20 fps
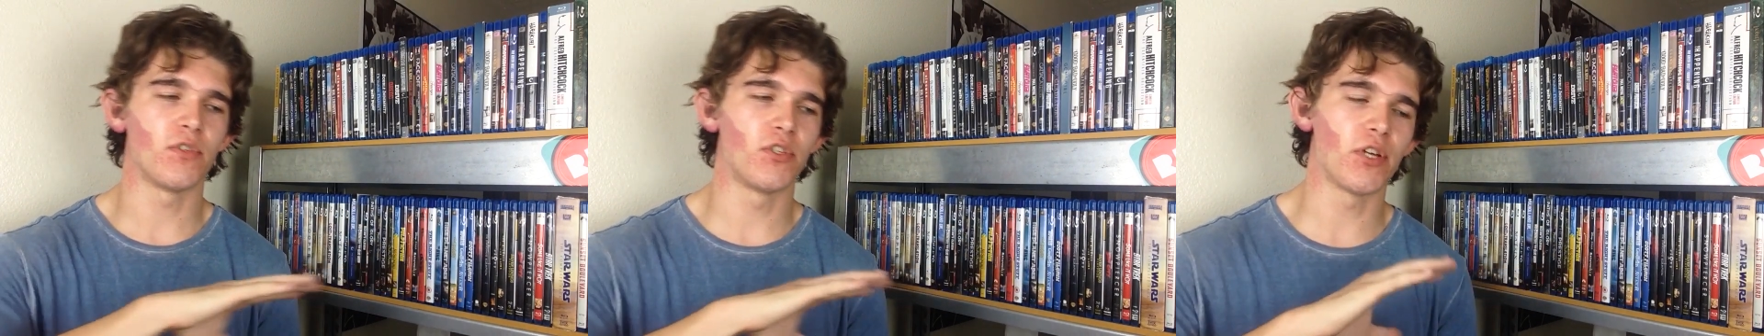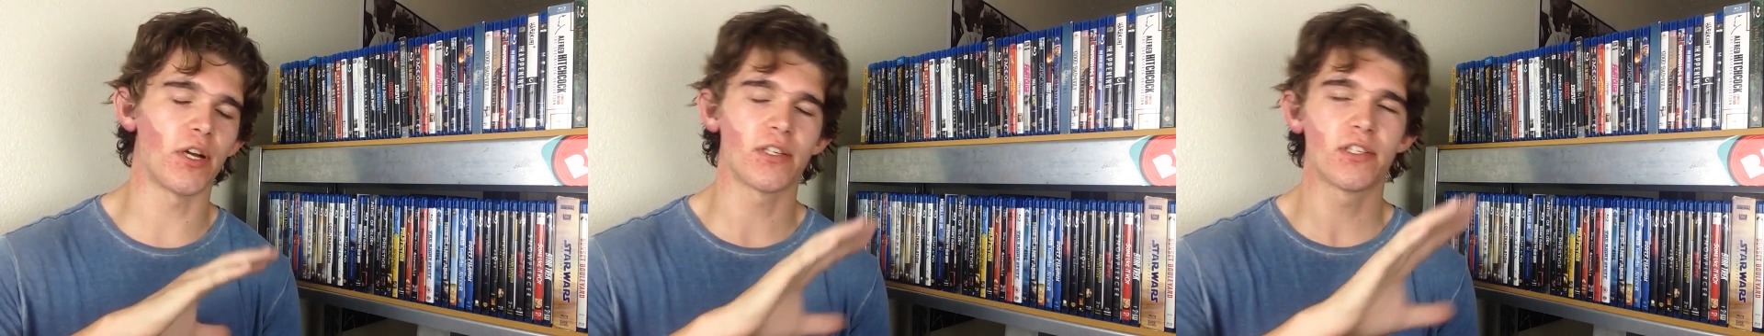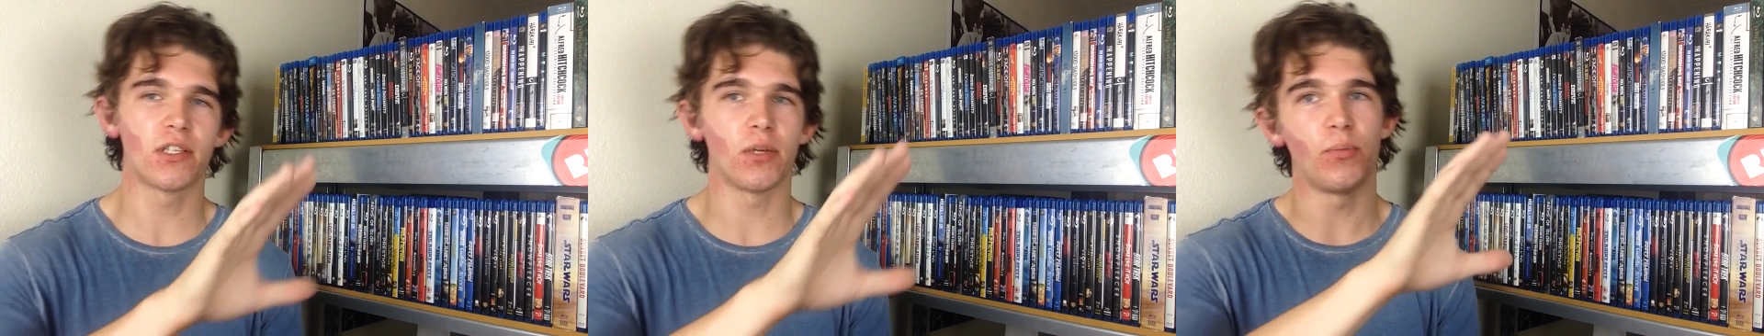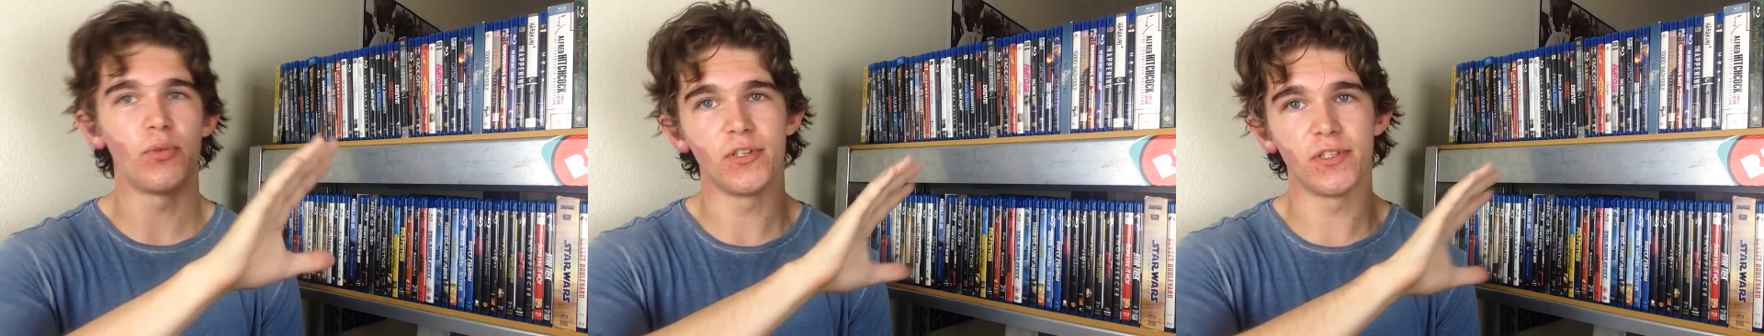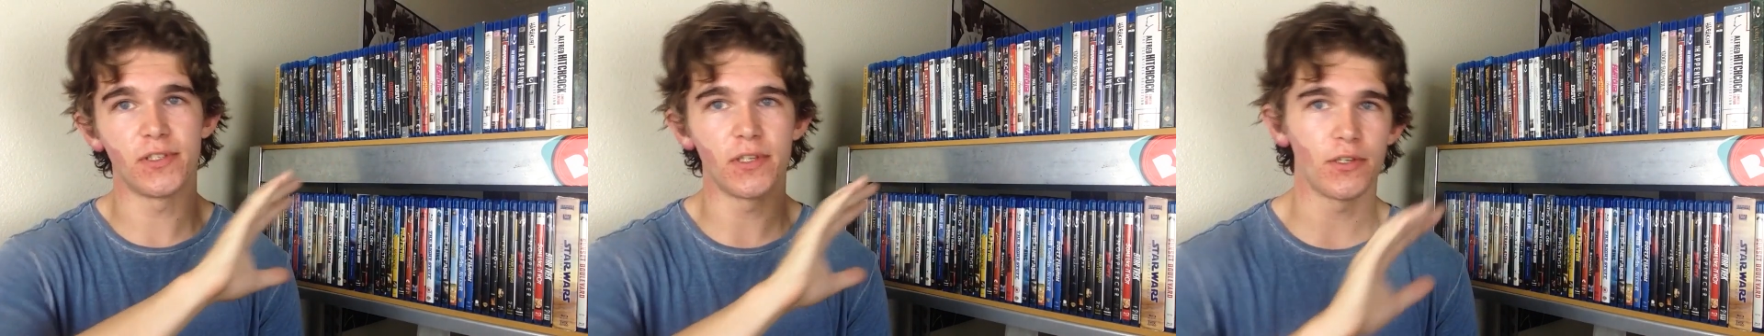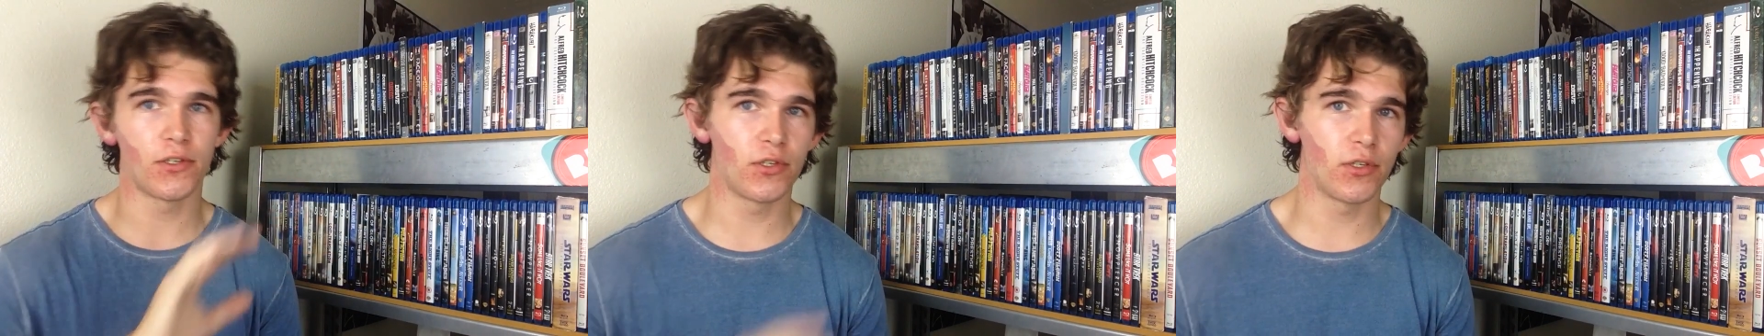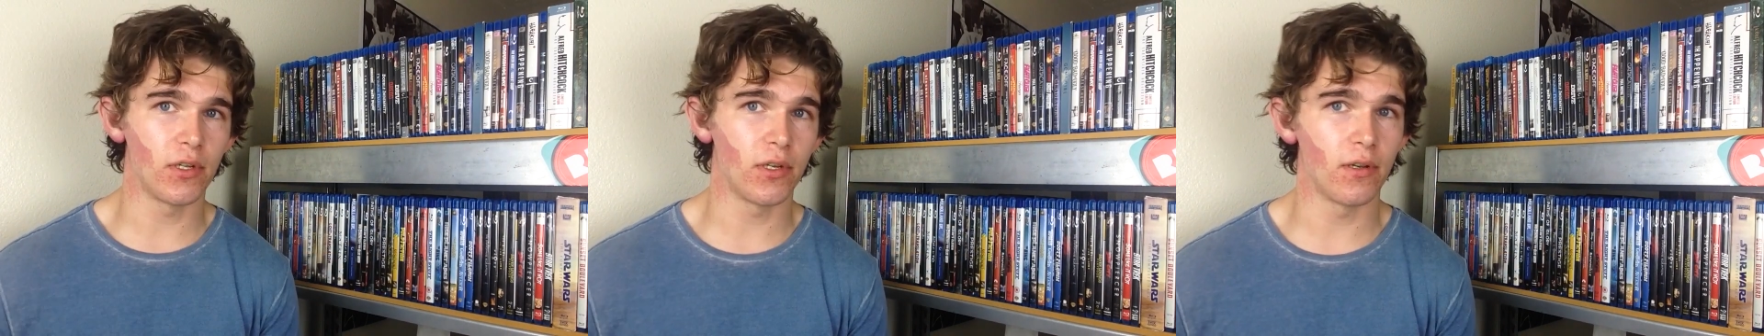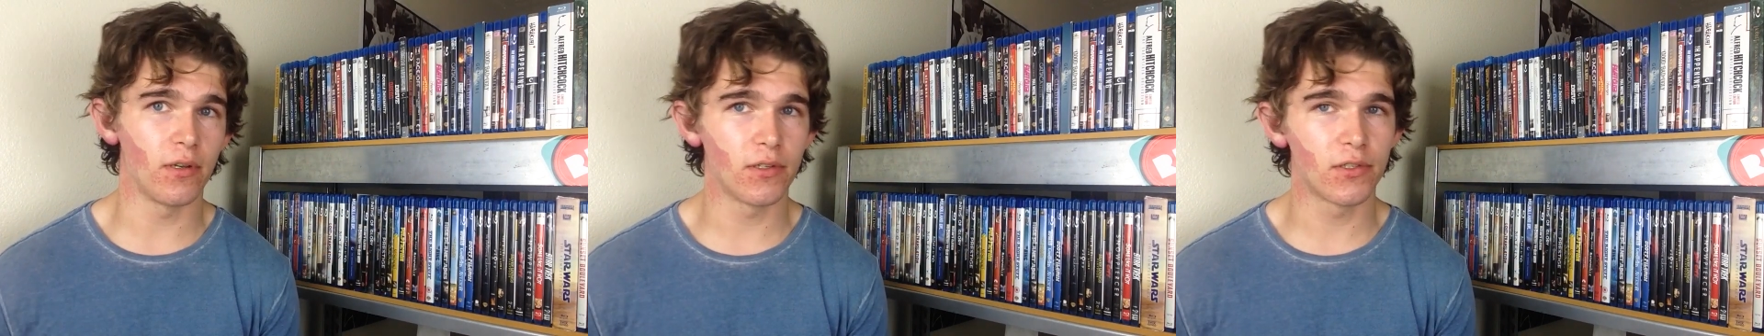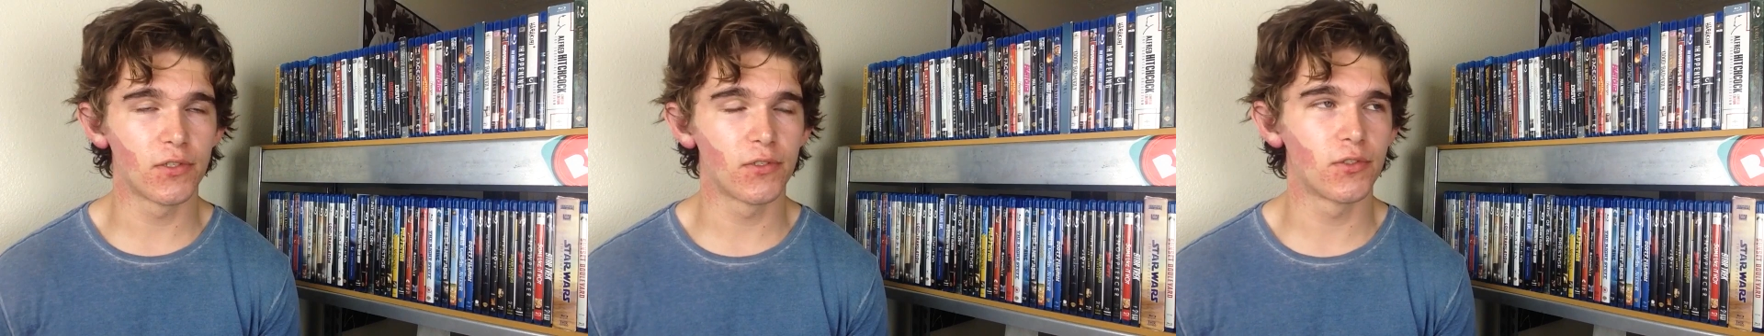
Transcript: juxtaposition